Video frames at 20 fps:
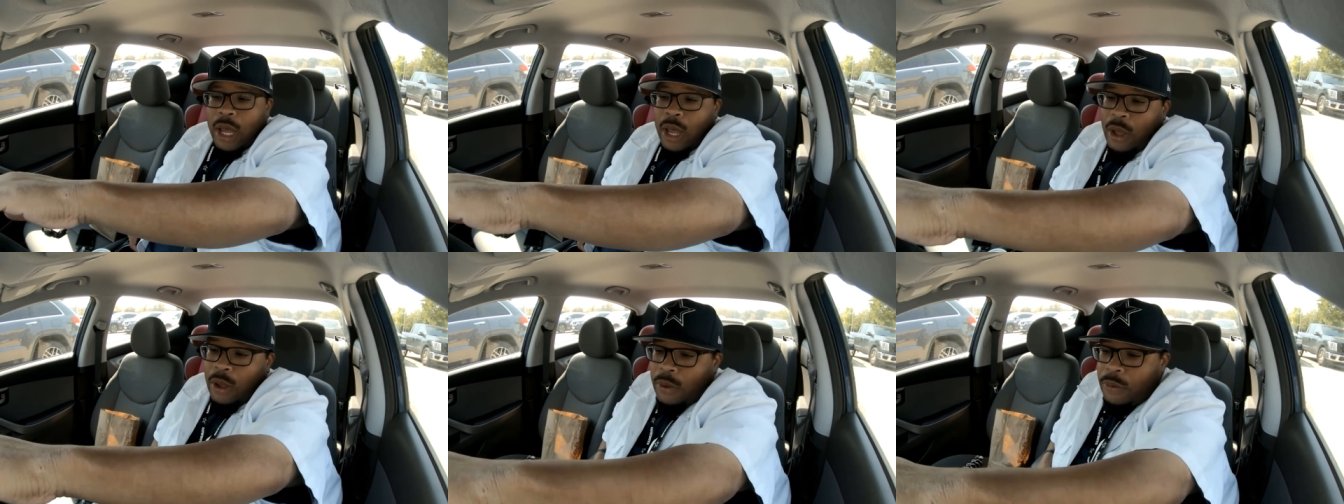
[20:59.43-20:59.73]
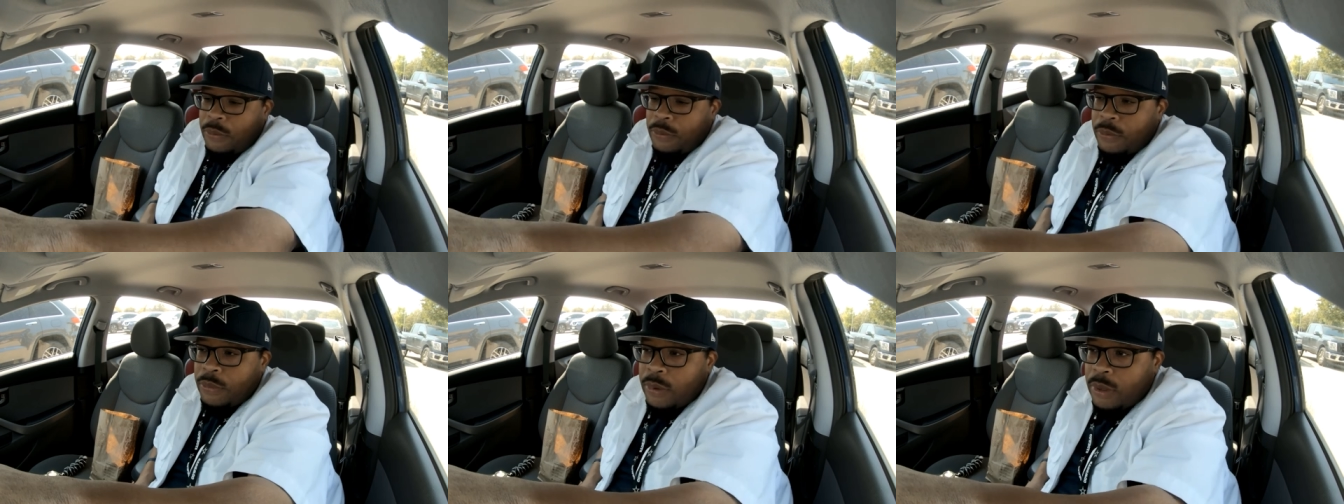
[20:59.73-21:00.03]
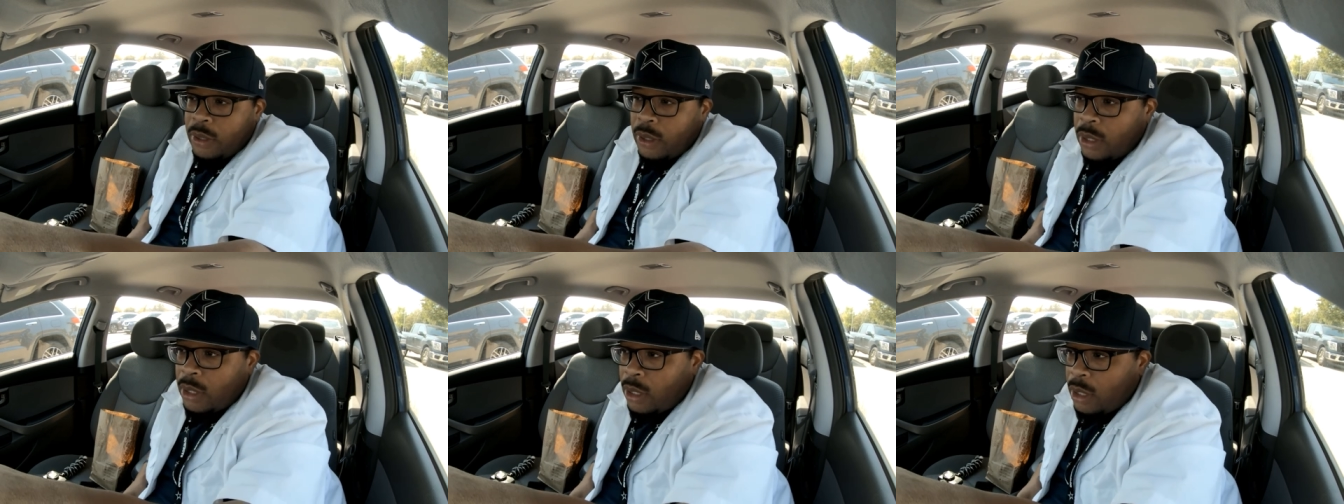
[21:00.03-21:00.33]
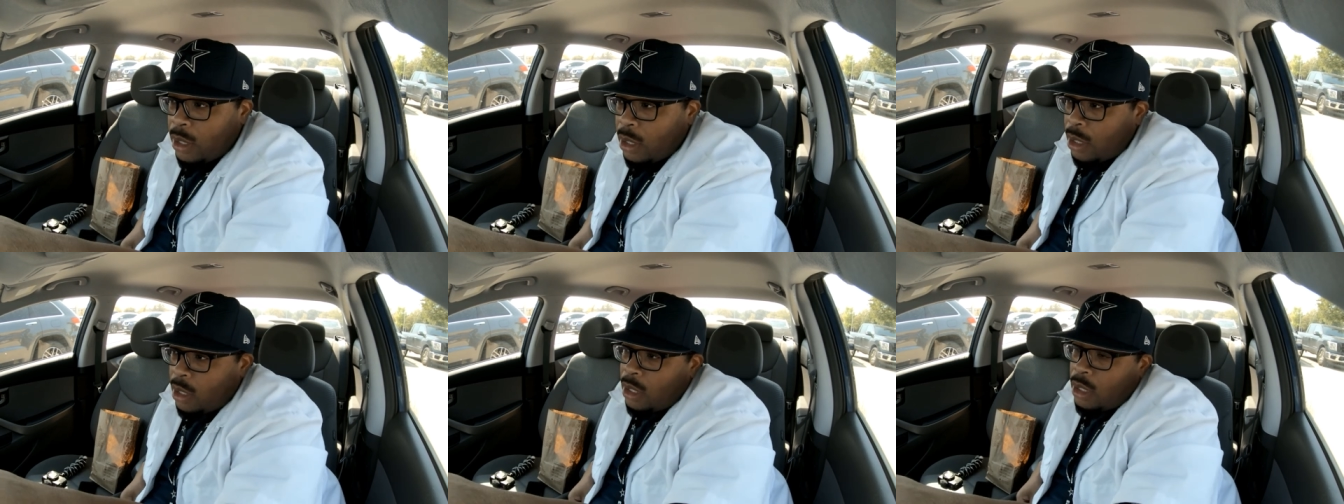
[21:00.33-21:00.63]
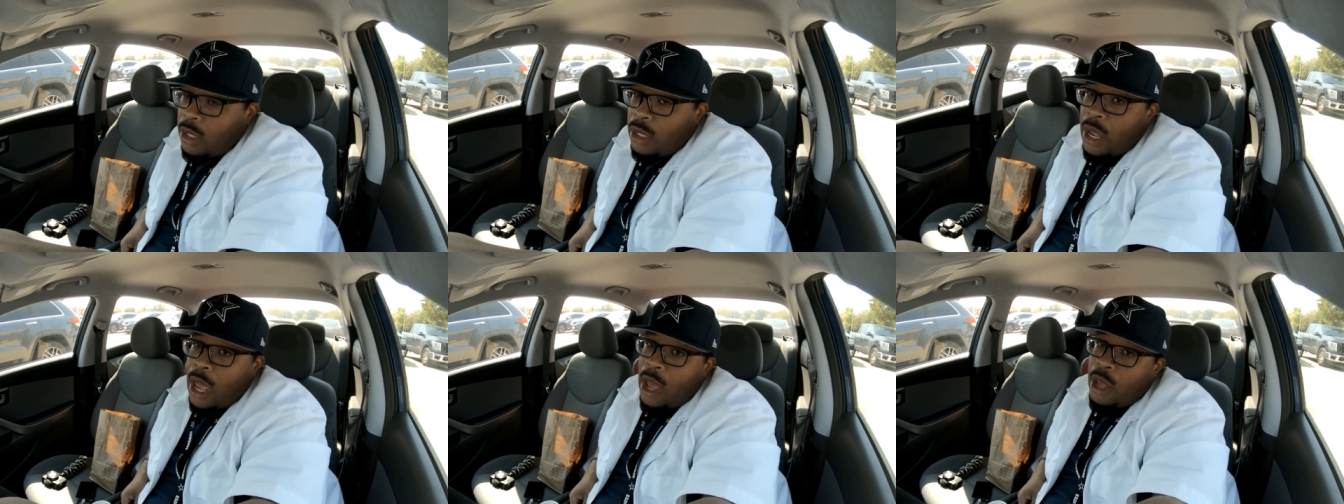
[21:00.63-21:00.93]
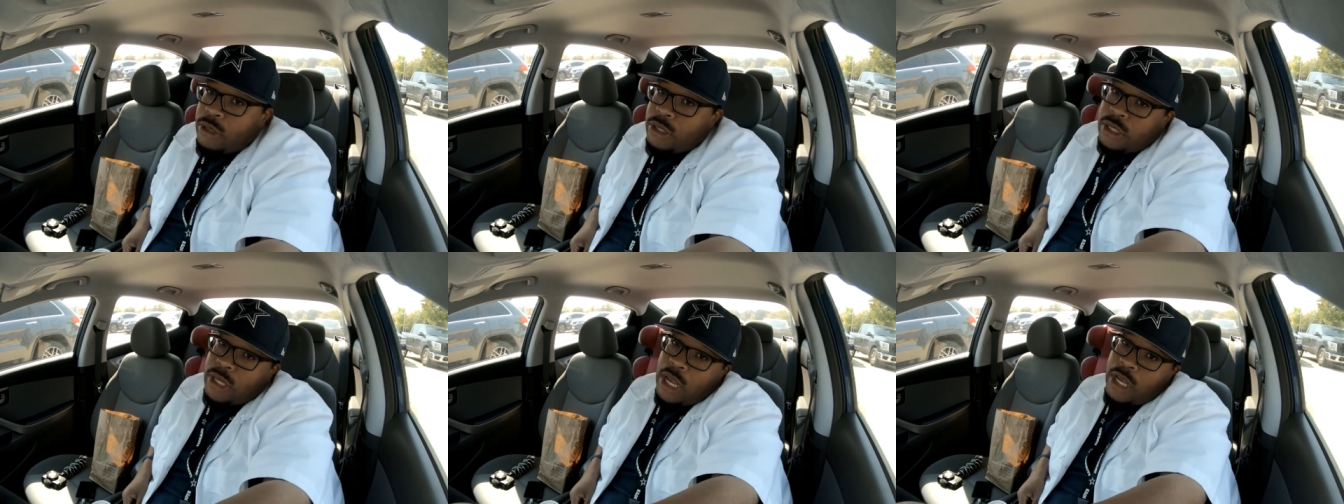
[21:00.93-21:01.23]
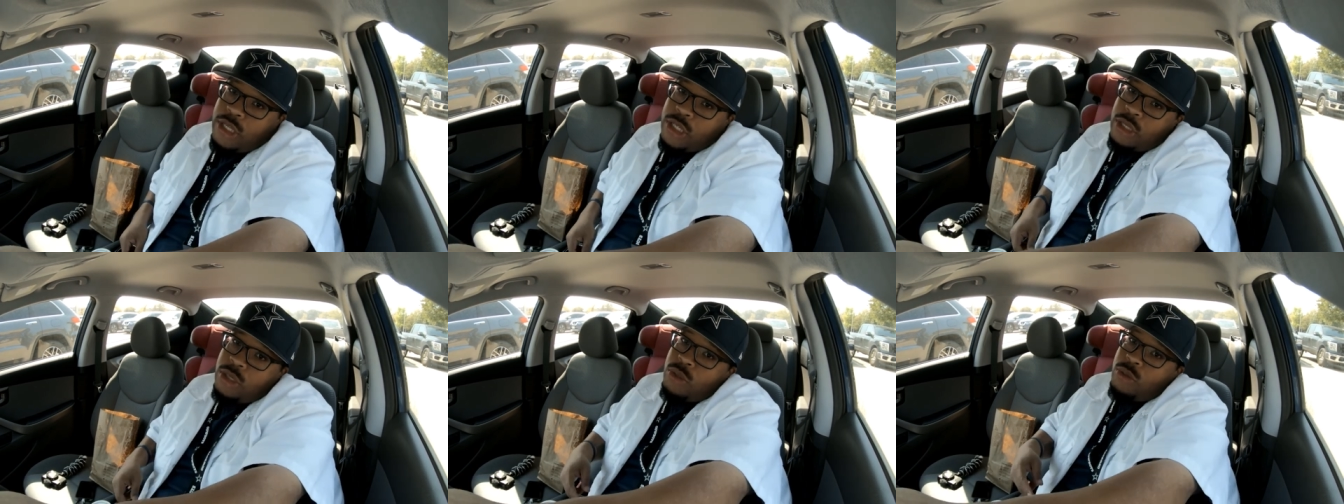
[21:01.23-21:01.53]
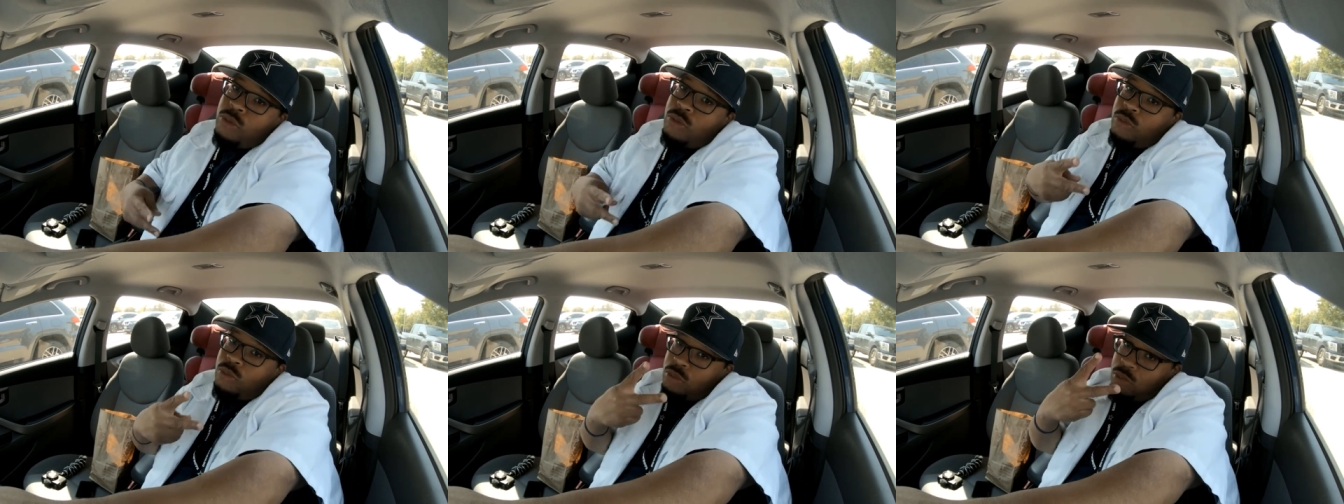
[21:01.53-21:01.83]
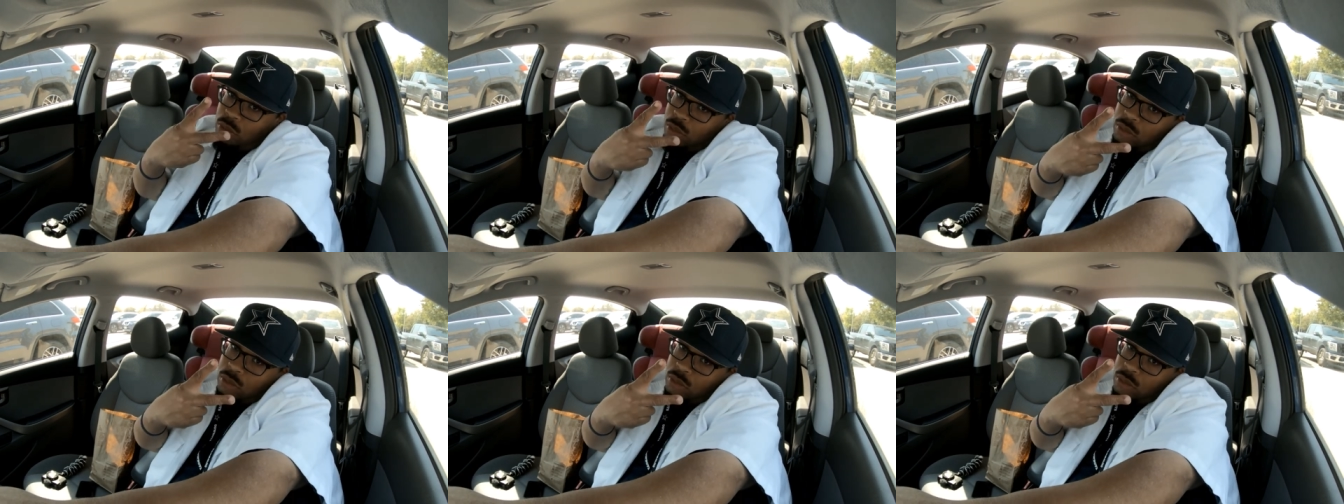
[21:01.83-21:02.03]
y'all. Y'all stay tuned.